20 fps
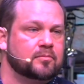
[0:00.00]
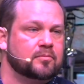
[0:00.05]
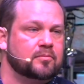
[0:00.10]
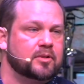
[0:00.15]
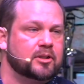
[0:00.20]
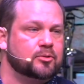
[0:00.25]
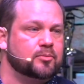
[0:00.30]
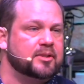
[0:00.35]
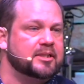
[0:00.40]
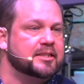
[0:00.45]

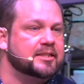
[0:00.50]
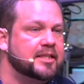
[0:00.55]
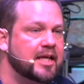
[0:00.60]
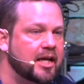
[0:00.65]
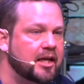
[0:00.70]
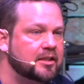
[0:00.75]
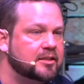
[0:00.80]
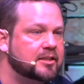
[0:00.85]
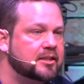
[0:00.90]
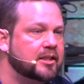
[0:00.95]
As we
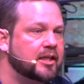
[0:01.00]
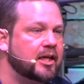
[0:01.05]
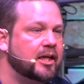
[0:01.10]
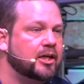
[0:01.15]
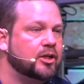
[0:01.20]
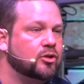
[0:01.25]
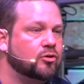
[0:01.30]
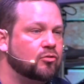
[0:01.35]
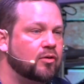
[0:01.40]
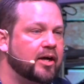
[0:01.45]
sang today,
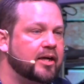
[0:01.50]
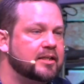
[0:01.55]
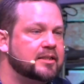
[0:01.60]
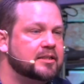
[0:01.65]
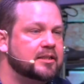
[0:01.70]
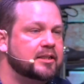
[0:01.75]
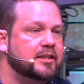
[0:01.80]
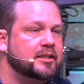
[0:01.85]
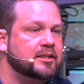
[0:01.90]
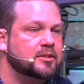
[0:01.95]
Christ
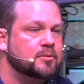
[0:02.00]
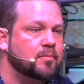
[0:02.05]
is